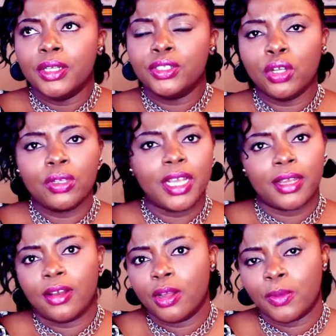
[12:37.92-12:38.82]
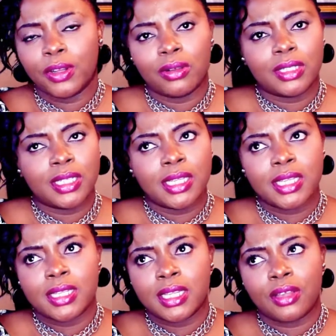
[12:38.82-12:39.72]
don't get caught up with all
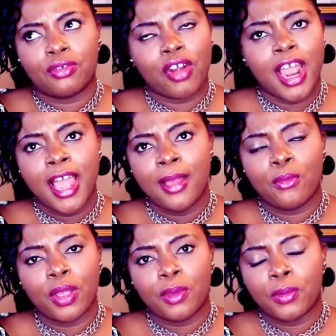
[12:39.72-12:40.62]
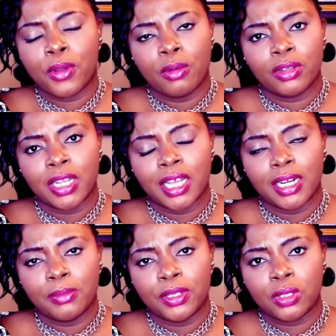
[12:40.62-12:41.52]
this gram where people come online
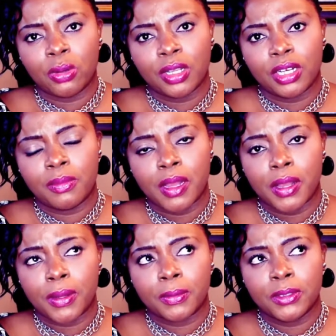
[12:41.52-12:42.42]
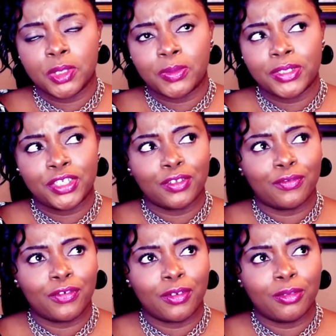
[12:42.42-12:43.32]
and be talking about inspiration
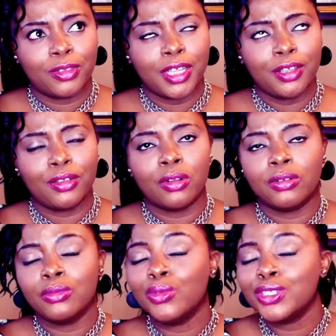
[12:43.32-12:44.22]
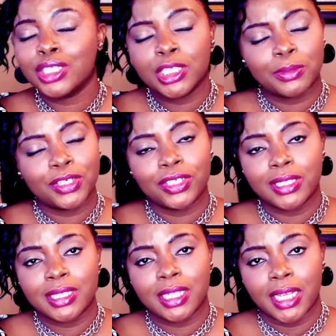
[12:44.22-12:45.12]
from Think You Load. Most inspiration
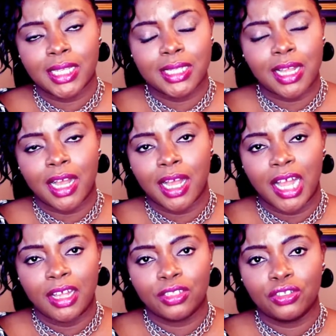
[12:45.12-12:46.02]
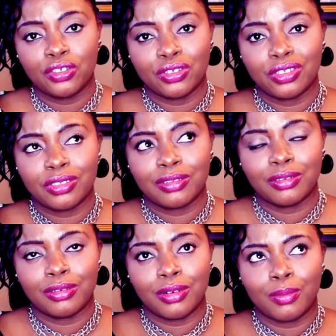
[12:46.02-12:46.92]
these days are just
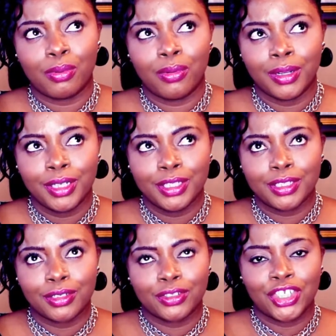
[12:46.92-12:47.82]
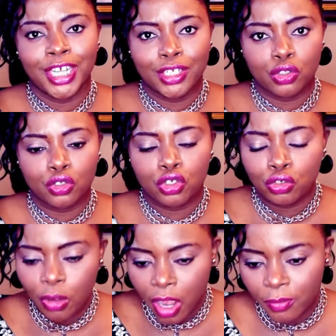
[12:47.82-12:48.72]
a point or chance to
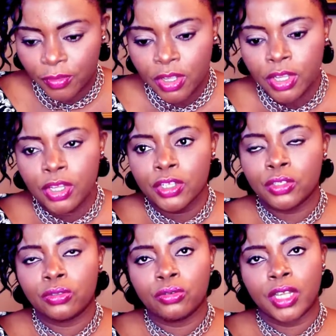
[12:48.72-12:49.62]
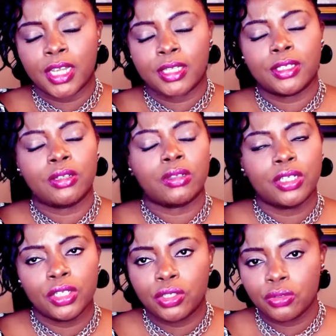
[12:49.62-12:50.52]
show off. So don't get sucked
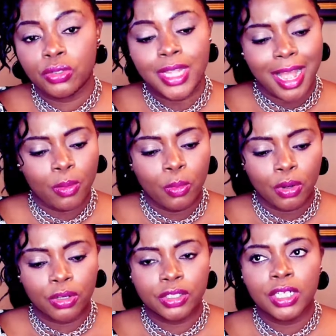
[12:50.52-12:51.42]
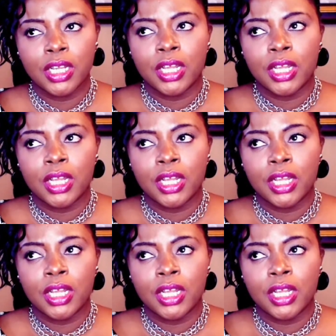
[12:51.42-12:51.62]
into that word.